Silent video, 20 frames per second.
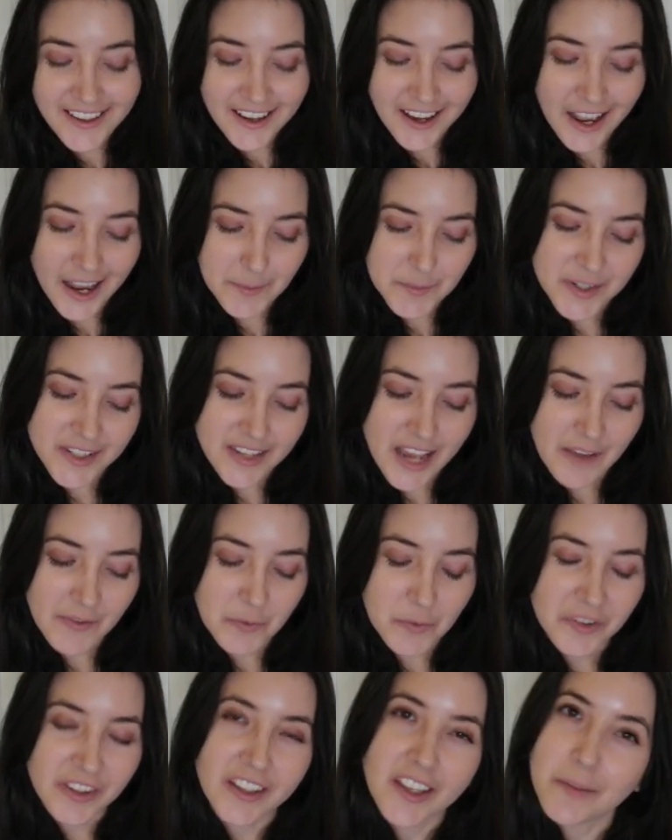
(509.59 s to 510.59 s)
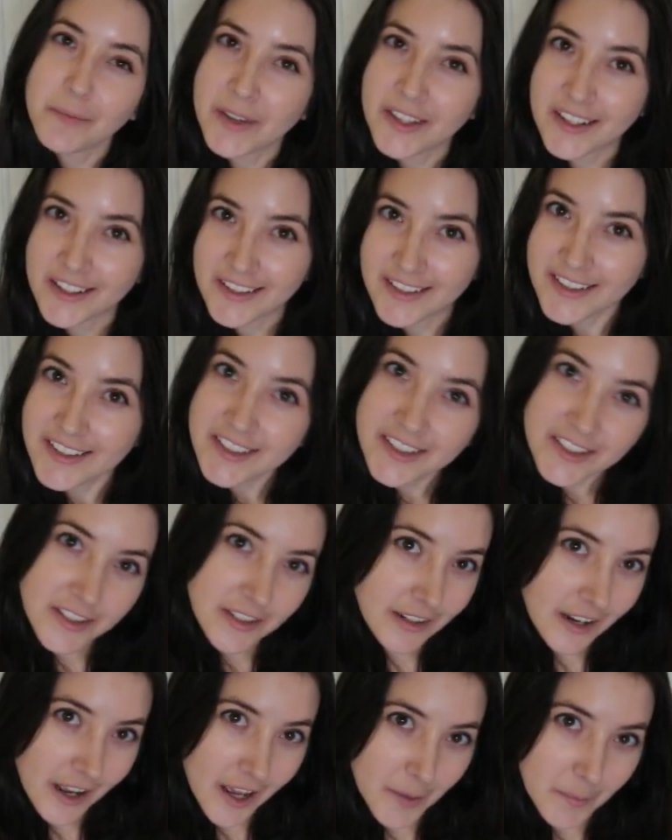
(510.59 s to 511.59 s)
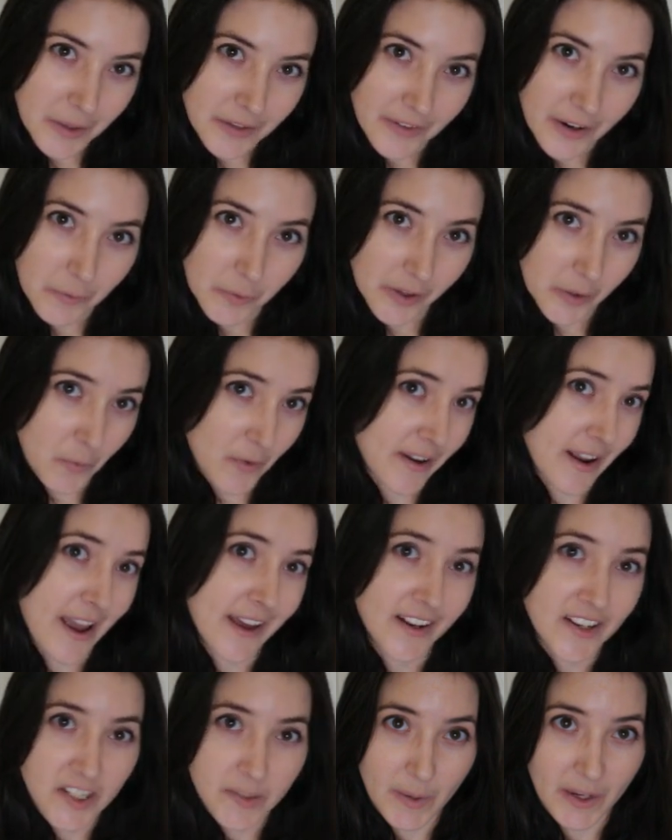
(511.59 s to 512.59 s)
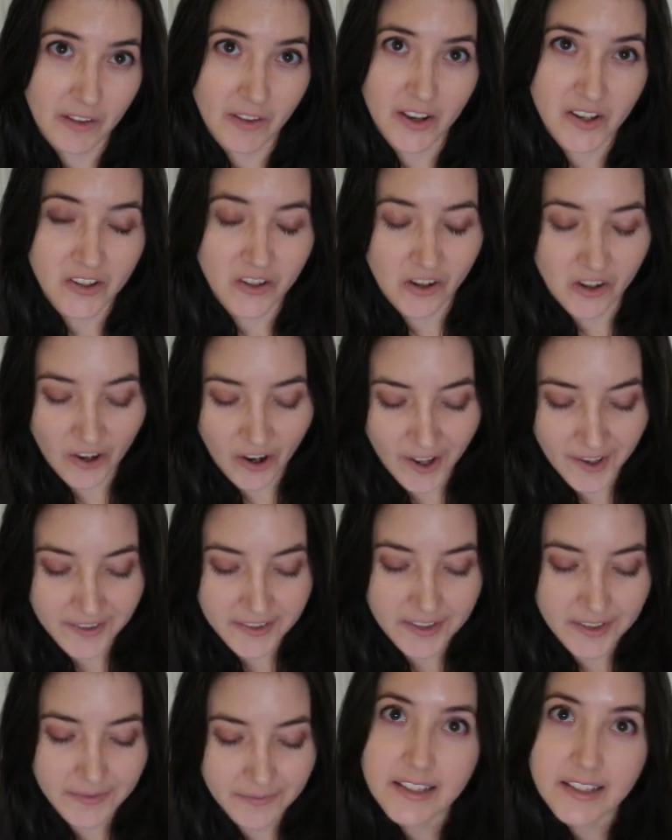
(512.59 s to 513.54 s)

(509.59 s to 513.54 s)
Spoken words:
I just haven't really committed if I really want to add it to my collection or not.